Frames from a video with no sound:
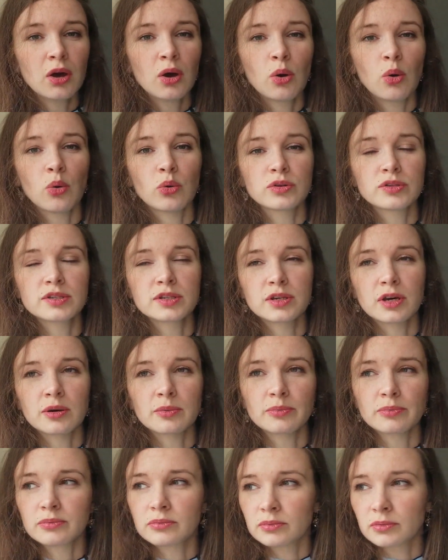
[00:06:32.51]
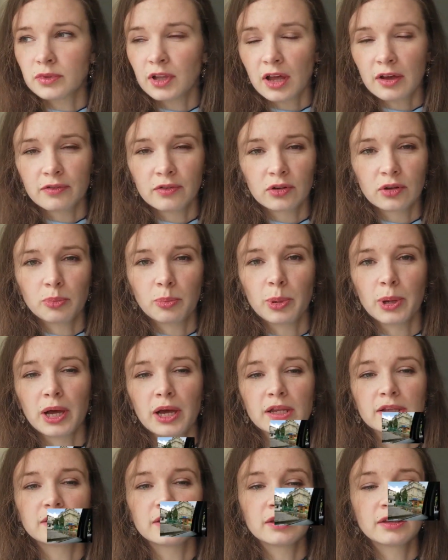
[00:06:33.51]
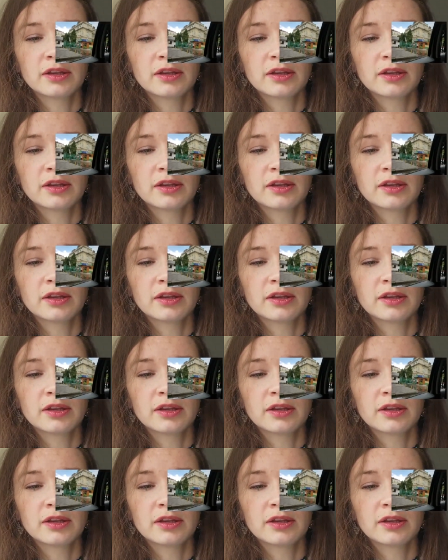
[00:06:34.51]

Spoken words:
on some level, but